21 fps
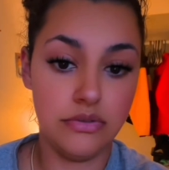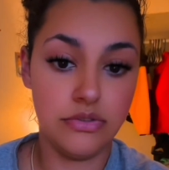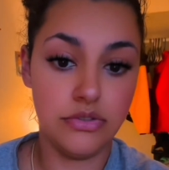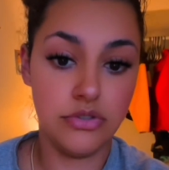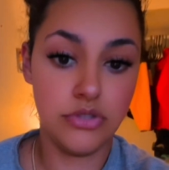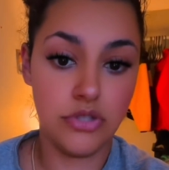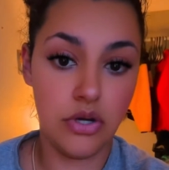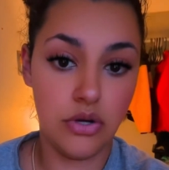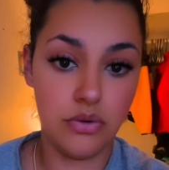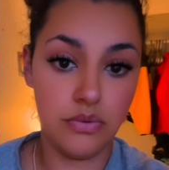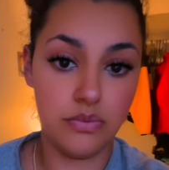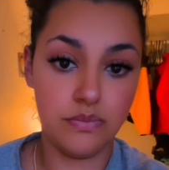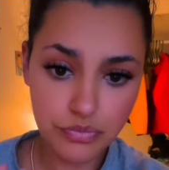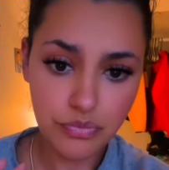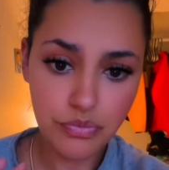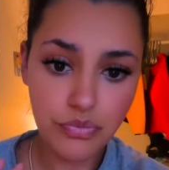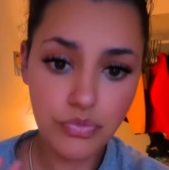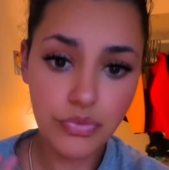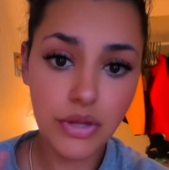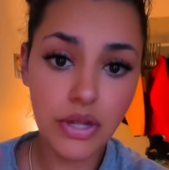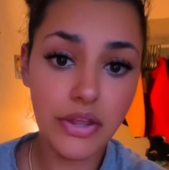So,
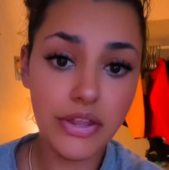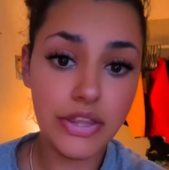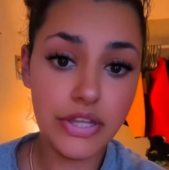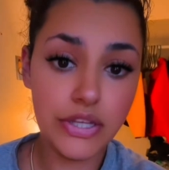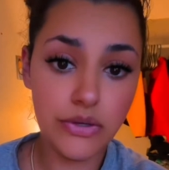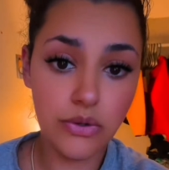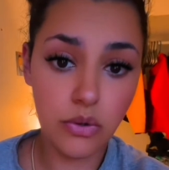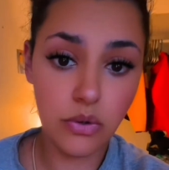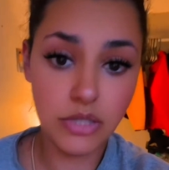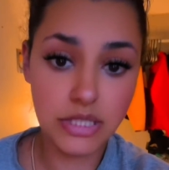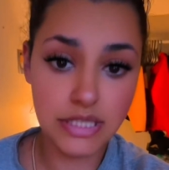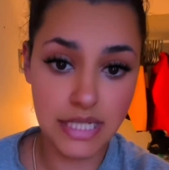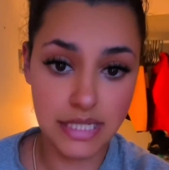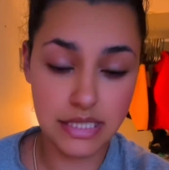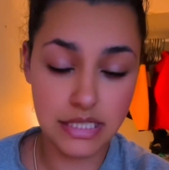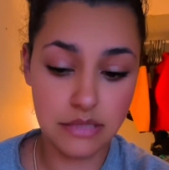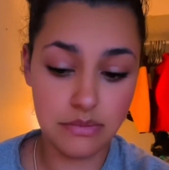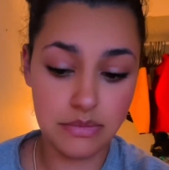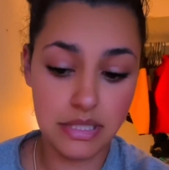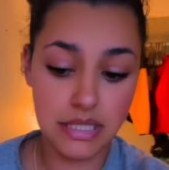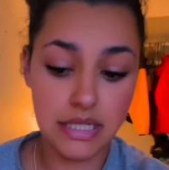the Old
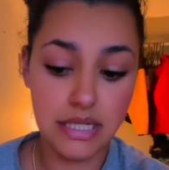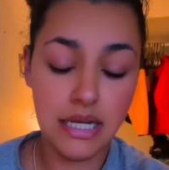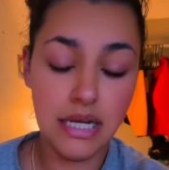Testament.